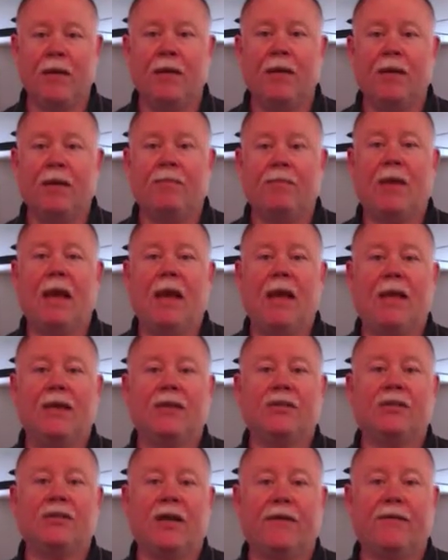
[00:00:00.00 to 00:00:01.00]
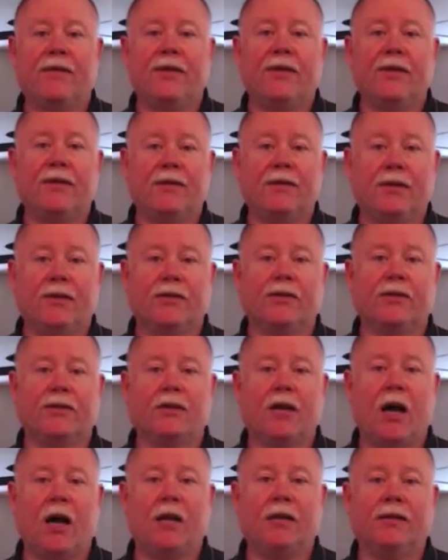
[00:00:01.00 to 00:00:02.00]
May 7th, the
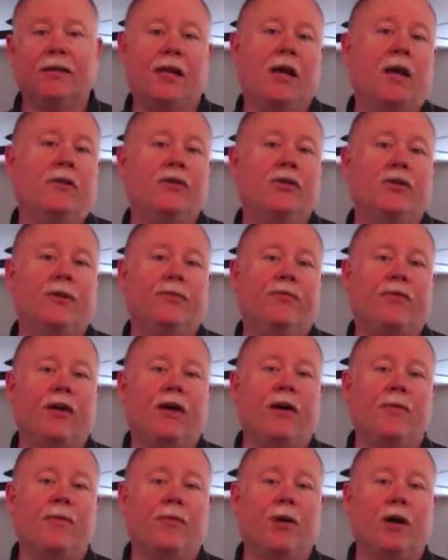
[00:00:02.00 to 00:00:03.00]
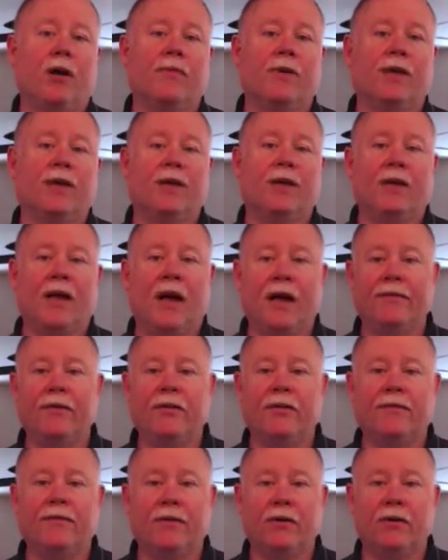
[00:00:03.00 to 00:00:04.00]
Scott Township Fire Department in
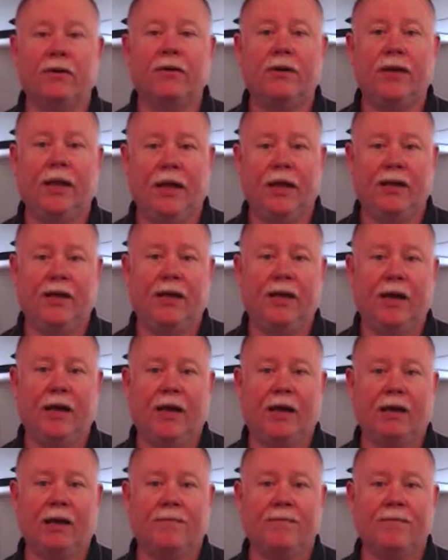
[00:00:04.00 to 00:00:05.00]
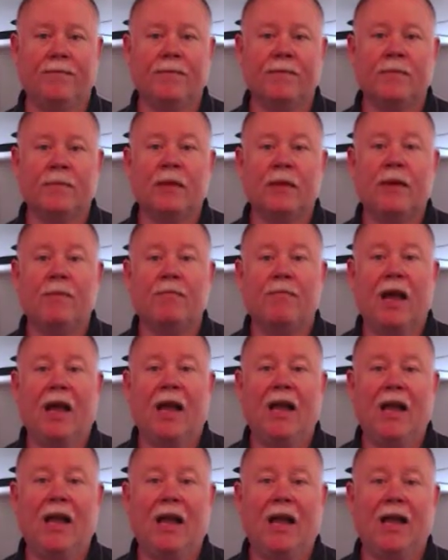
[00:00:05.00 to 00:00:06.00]
Evansville, Indiana.
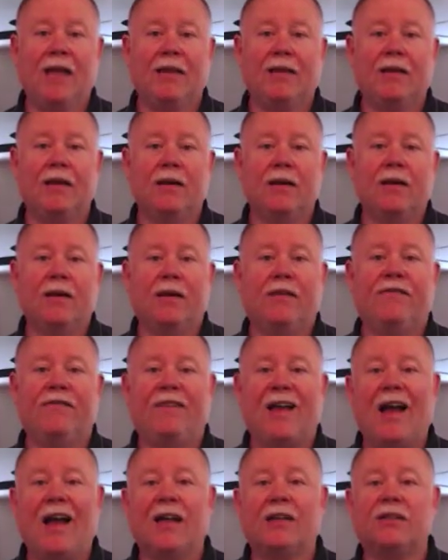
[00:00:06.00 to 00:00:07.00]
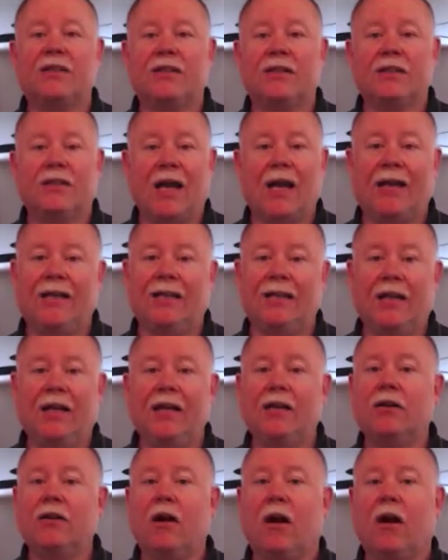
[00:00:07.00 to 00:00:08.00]
May 8th, the FAST
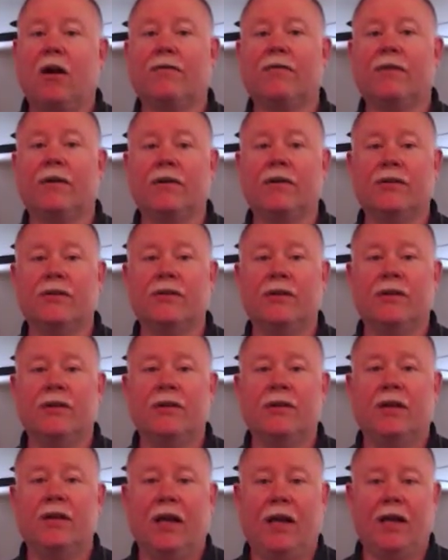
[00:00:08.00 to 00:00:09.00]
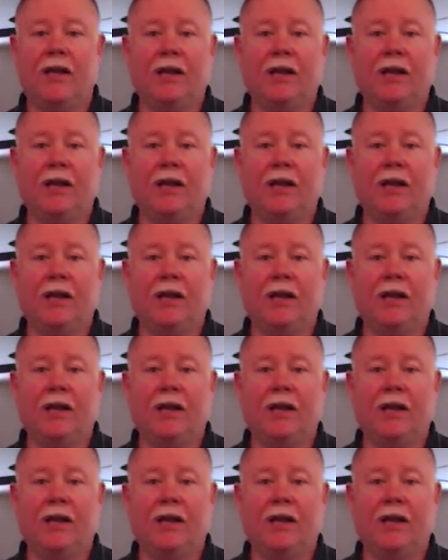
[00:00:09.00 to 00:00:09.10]
19 Conference in